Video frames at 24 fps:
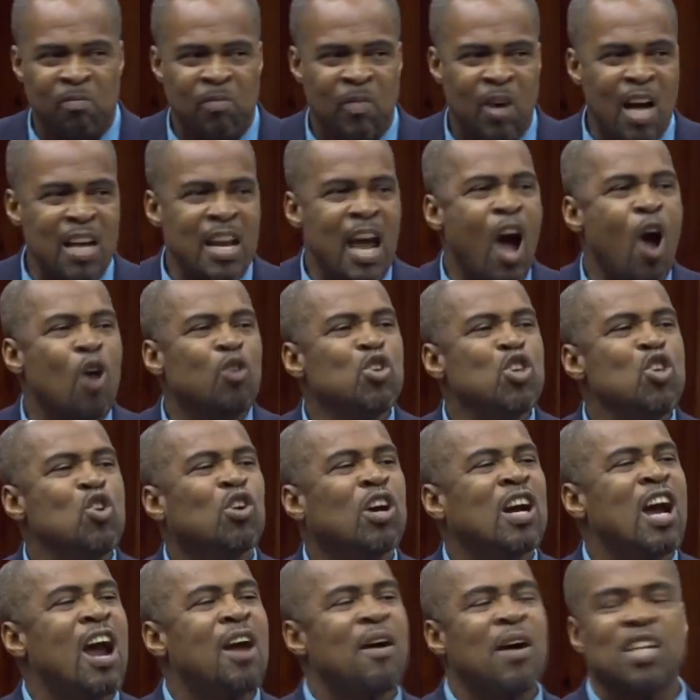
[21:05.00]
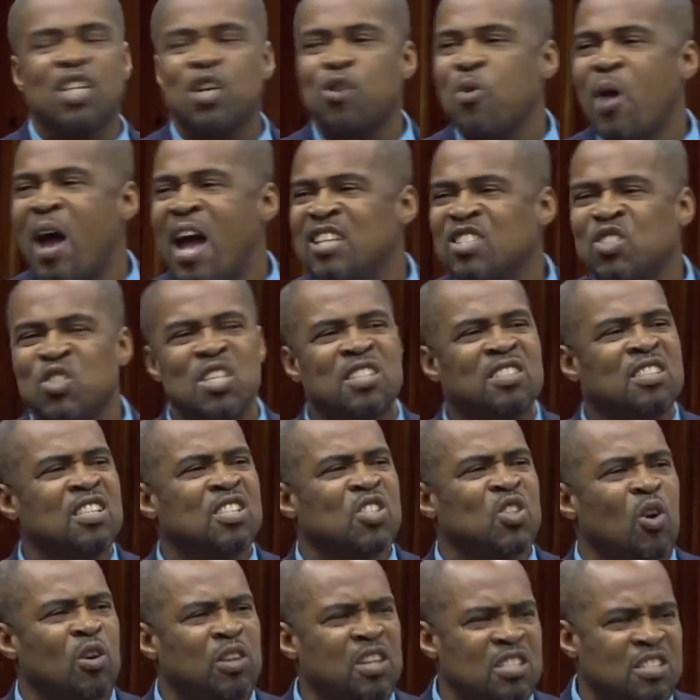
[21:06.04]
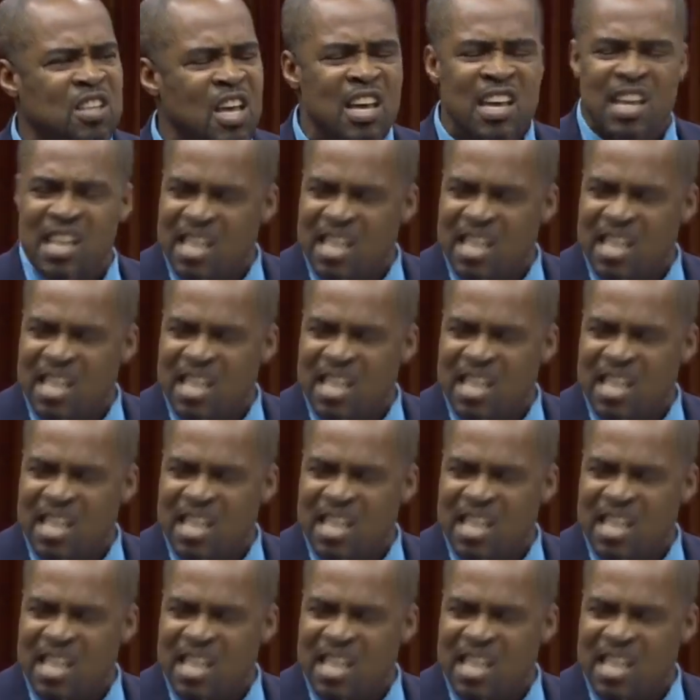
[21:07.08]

And how do you characterize these disorders?